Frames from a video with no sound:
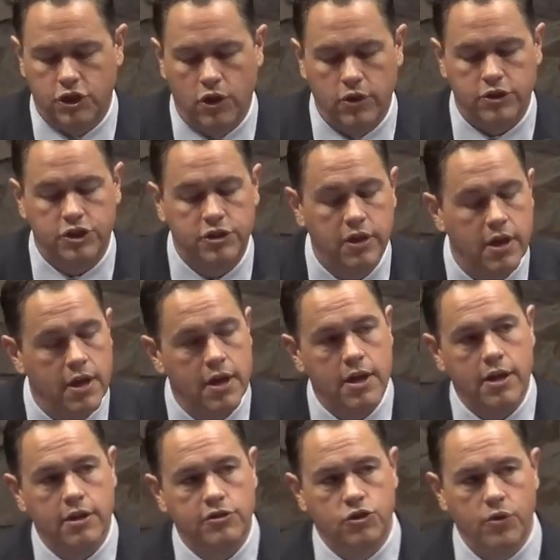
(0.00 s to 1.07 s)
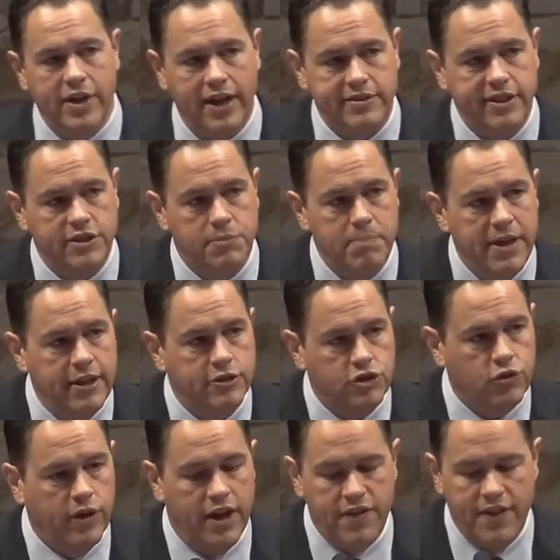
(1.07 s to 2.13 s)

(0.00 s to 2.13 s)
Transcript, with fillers: So, yes, his ministry in that sense